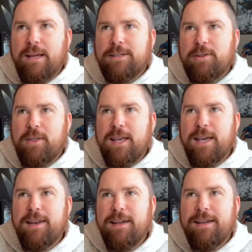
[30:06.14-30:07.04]
So
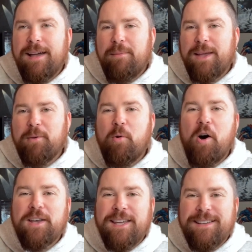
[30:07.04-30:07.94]
then I began
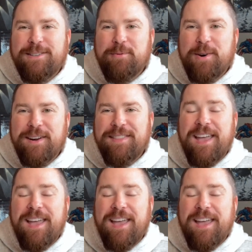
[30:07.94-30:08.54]
walking to work.